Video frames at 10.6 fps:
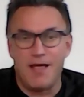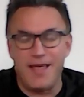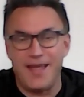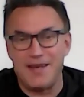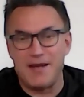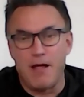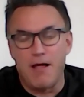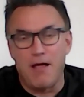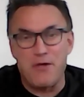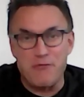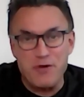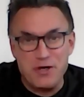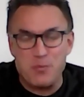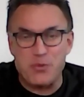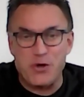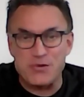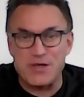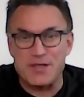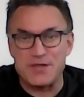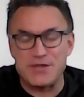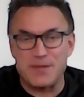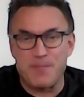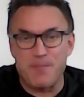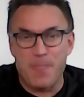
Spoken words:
in the reading process.